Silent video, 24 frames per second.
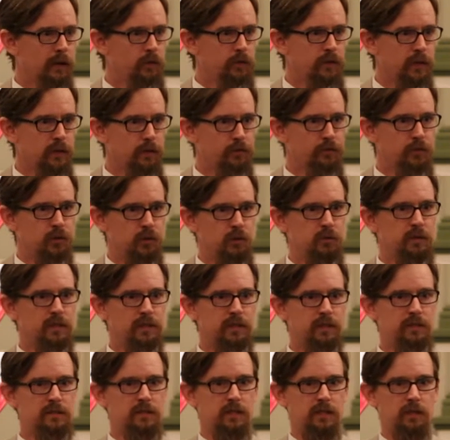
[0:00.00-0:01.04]
out there for you to
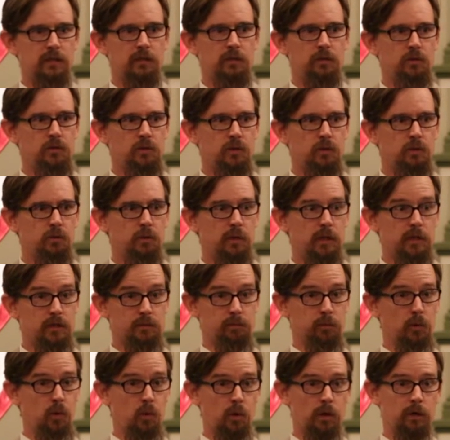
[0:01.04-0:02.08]
continue to
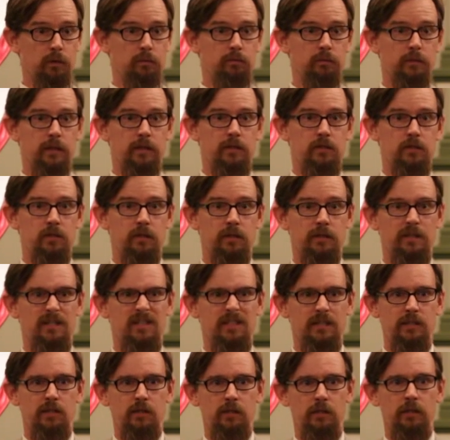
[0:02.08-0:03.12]
explore and to
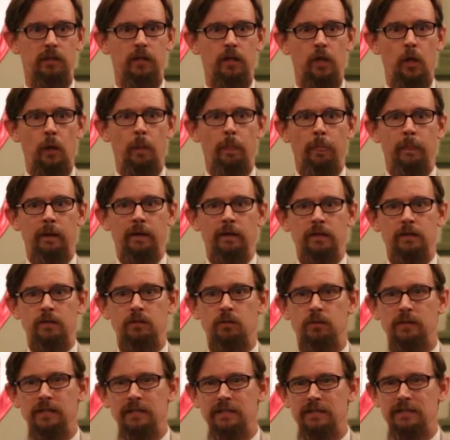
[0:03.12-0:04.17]
consider. And
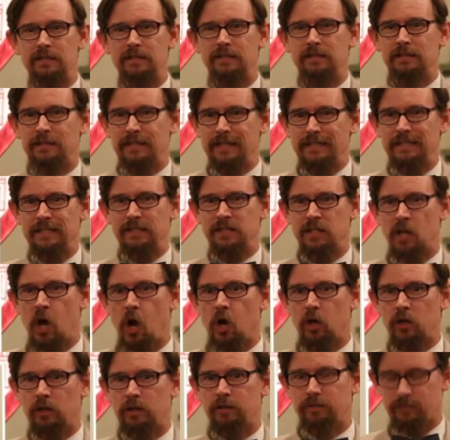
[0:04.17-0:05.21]
so this is the
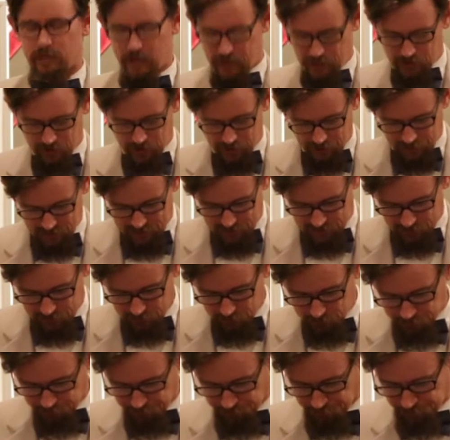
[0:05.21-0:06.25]
art of
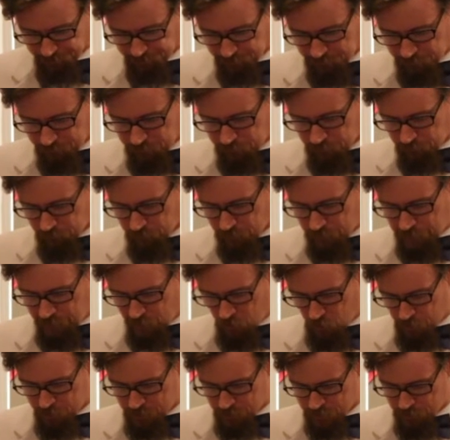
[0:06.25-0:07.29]
dialectic. It
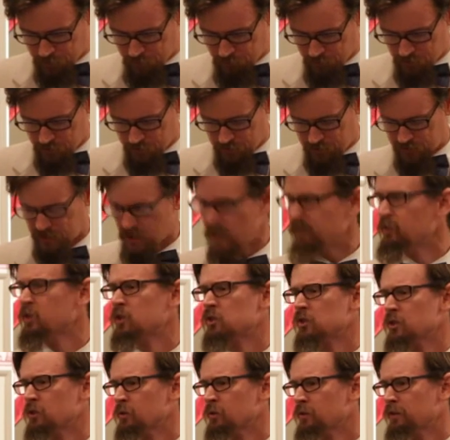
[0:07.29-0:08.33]
helps us discover
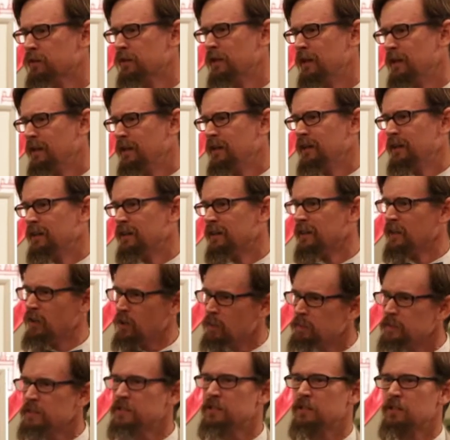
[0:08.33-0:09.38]
truth. It
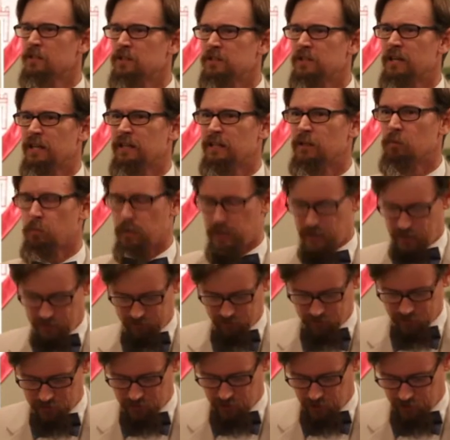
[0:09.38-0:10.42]
helps us understand that we
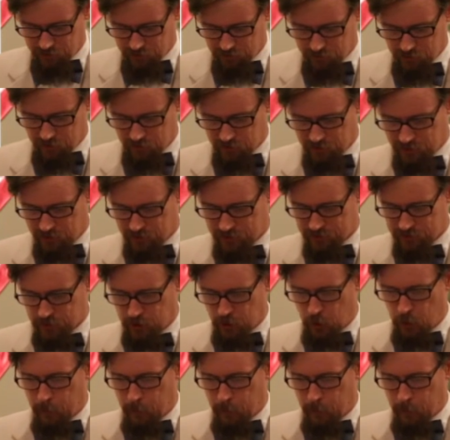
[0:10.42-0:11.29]
haven't gotten there yet.